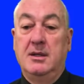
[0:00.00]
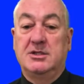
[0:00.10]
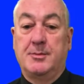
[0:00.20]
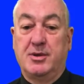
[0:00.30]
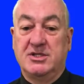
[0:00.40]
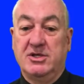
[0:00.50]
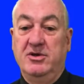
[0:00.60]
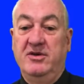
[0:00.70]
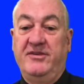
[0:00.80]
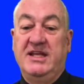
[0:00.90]
to
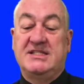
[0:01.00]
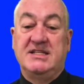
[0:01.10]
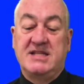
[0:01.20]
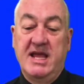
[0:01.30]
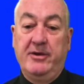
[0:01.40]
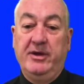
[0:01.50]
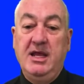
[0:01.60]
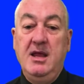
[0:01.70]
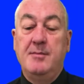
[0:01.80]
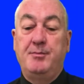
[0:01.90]
preserve its
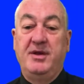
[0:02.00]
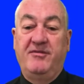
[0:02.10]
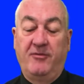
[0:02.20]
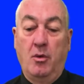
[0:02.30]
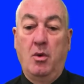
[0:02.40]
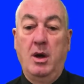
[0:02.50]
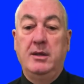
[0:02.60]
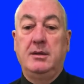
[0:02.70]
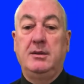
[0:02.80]
integrity before